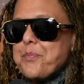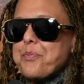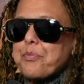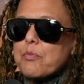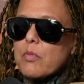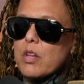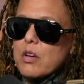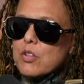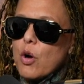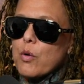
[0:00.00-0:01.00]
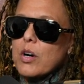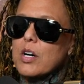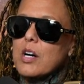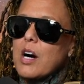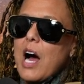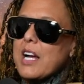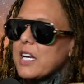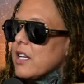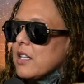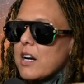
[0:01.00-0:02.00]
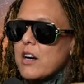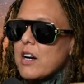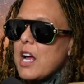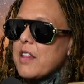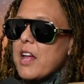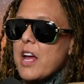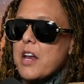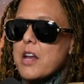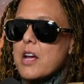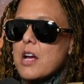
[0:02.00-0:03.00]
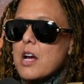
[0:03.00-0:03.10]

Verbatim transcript: Mm. So I get in there, and then